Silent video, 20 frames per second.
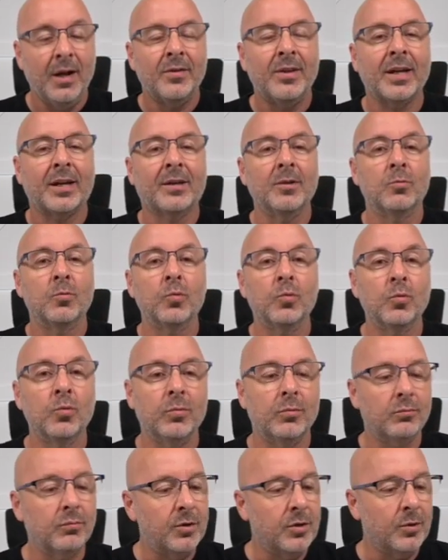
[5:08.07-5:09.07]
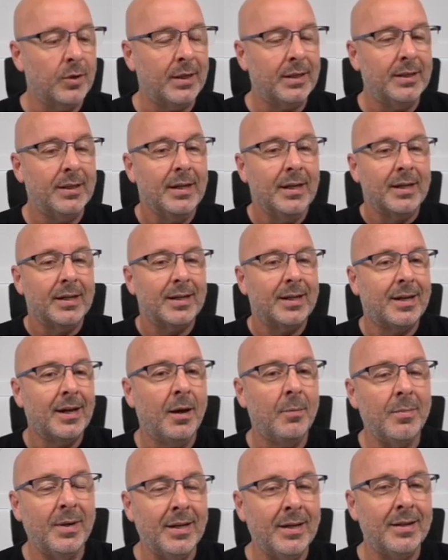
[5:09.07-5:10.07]
That could, you know,
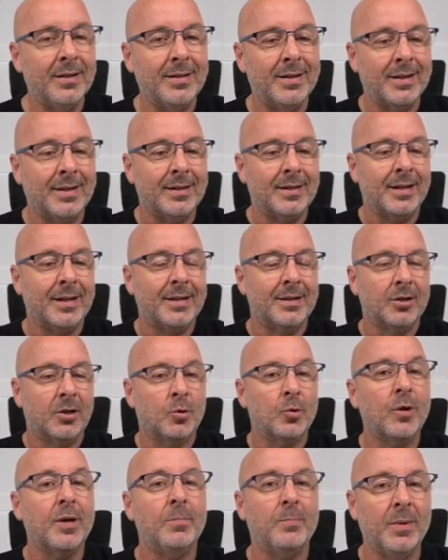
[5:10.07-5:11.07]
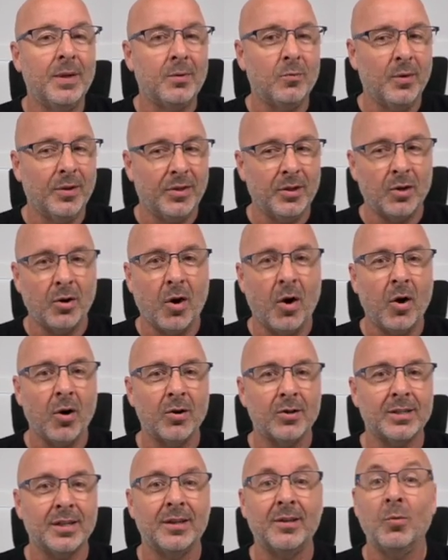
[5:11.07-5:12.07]
come in and creep in within our
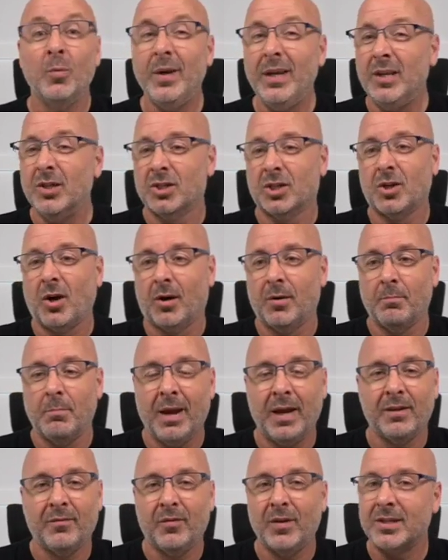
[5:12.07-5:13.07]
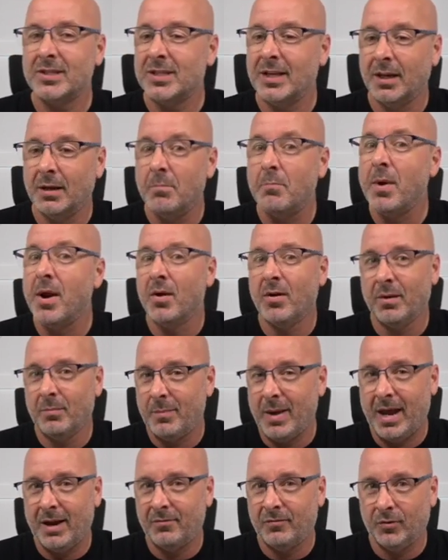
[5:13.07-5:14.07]
hearts, and then we could start manifesting and bearing
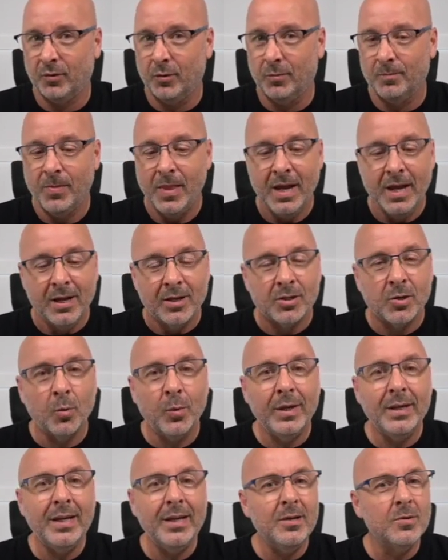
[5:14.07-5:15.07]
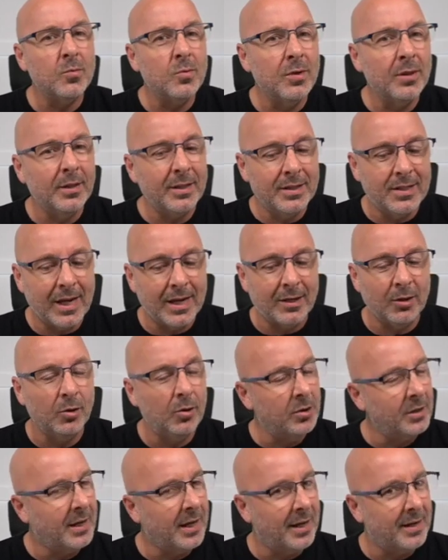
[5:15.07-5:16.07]
bad fruit. So we need to really take a
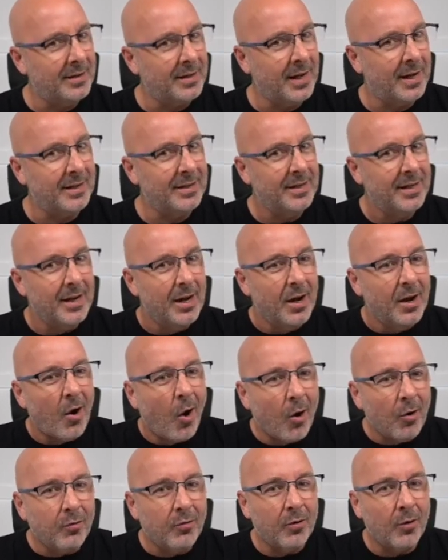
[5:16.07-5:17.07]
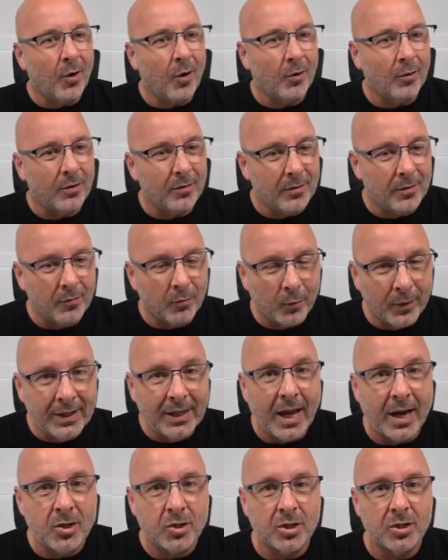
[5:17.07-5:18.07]
look at our
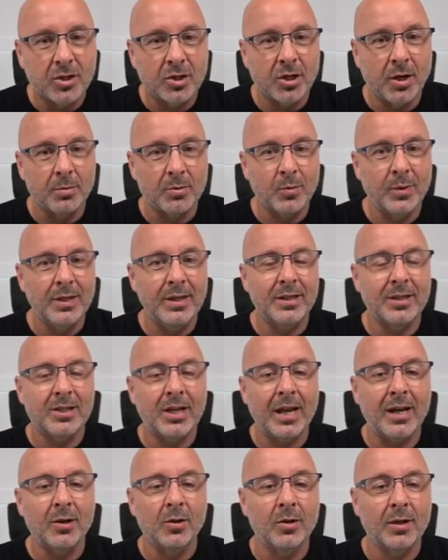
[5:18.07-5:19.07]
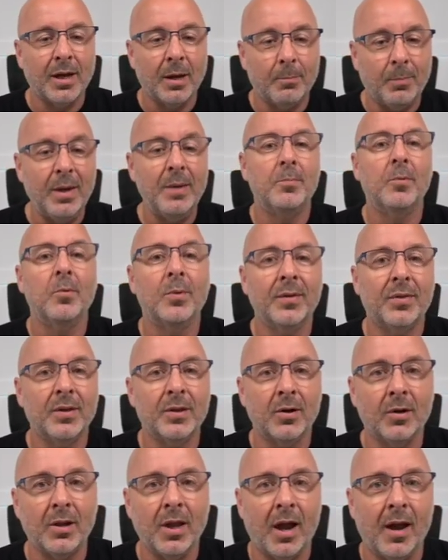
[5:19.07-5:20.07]
relationships. We need to take a look at people
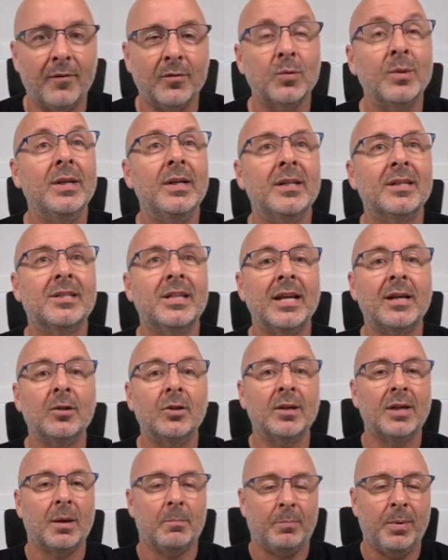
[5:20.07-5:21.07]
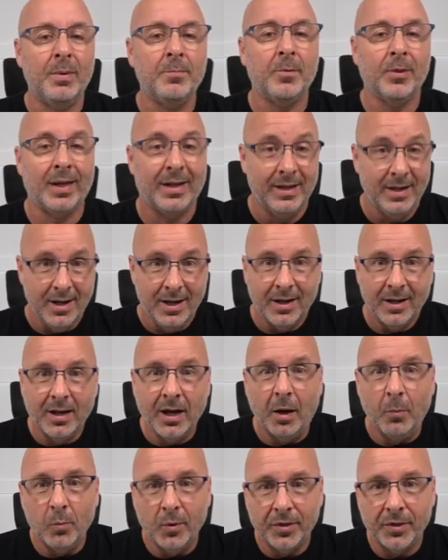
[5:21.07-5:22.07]
within our lives. We need to take a look at people that
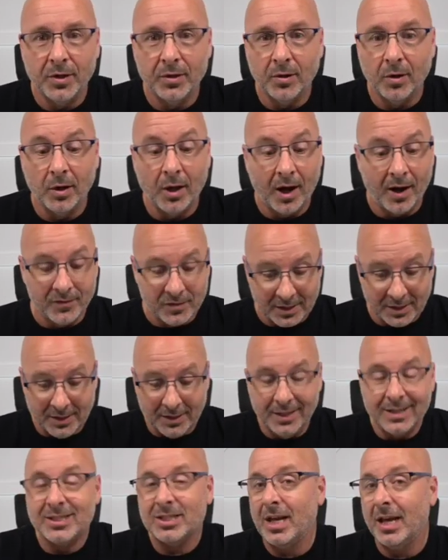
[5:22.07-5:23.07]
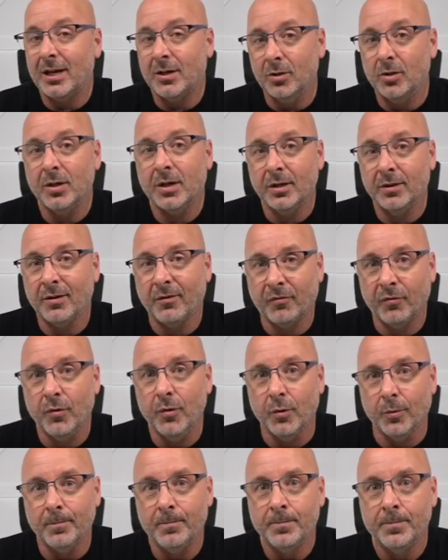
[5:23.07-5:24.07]
come within our lives. And let's take a look at the
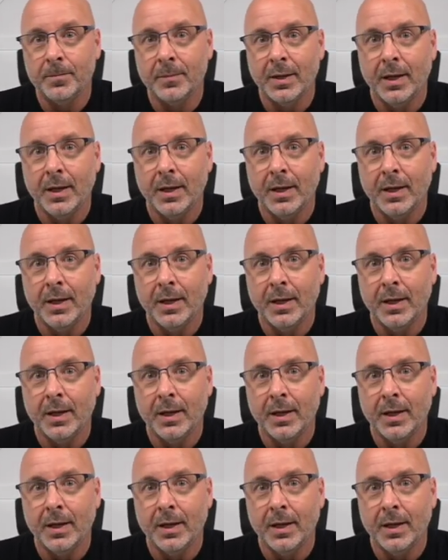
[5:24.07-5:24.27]
fruit.